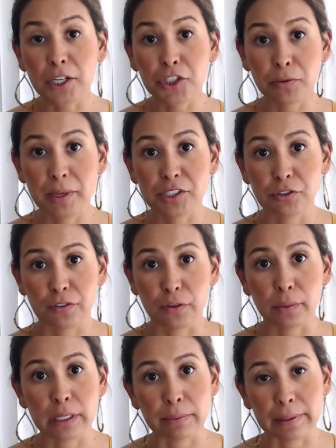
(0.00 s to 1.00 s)
makes you feel
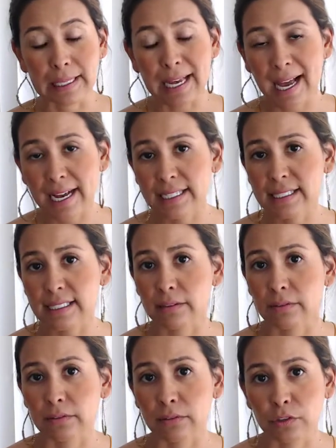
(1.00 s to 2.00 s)
really relaxed
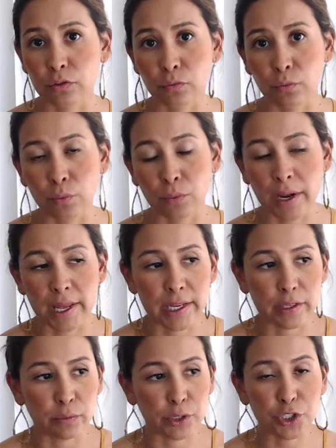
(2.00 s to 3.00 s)
and
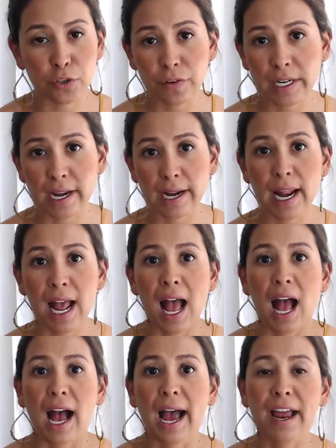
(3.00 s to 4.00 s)
rejuvenated,
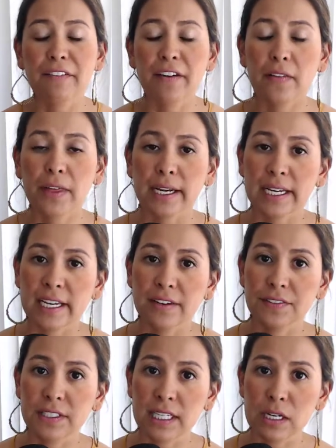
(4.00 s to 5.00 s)
I found that
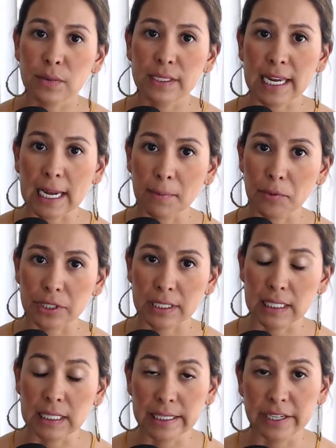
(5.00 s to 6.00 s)
EFT was able to
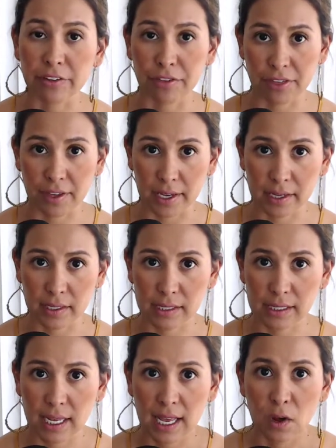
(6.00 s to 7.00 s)
clear
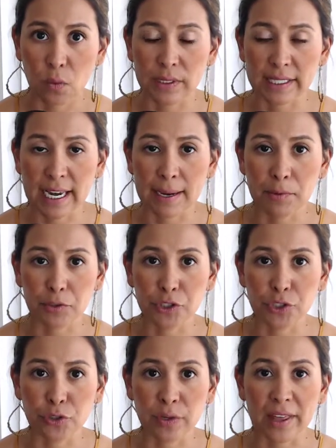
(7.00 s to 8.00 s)
things, was able
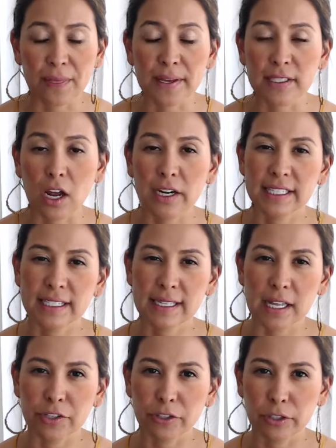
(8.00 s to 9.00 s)
to get things on a
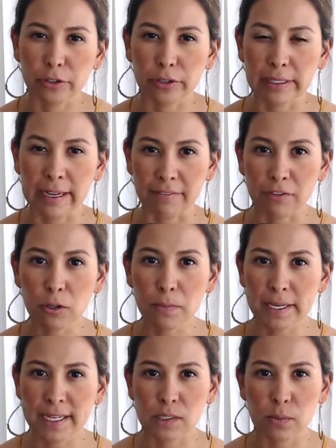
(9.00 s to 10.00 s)
cellular level,
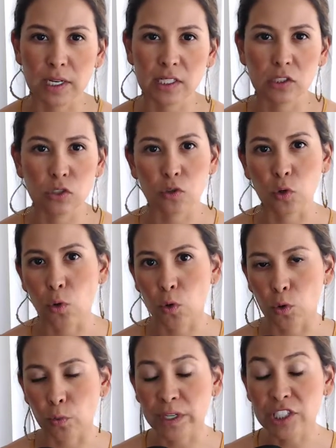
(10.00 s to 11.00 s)
because we
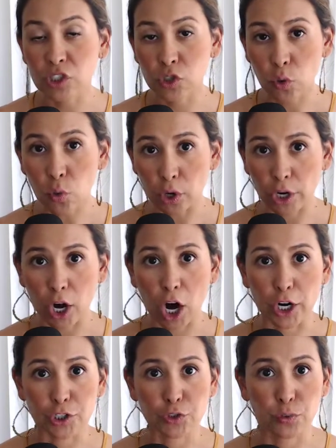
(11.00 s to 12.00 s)
store
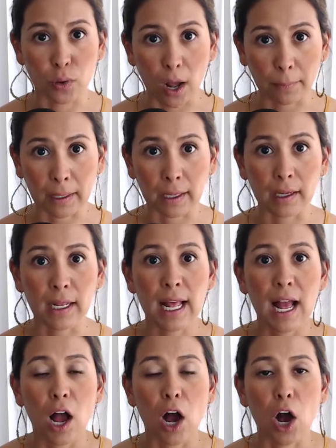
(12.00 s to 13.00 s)
our trauma,
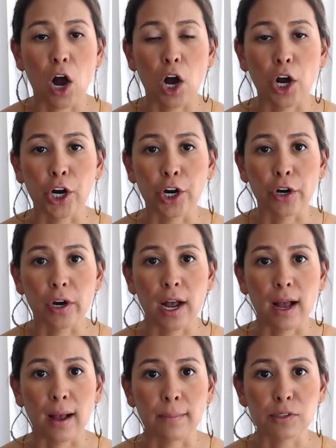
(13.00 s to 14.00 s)
our
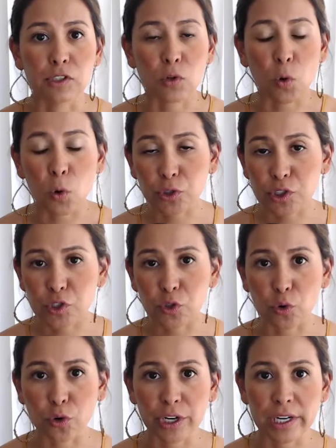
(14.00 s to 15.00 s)
old
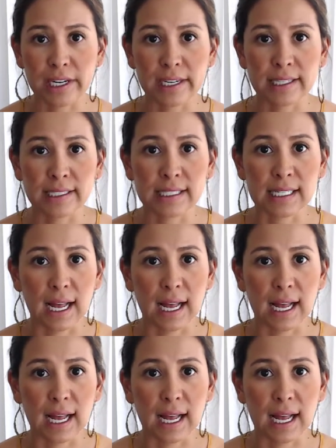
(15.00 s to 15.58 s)
stories,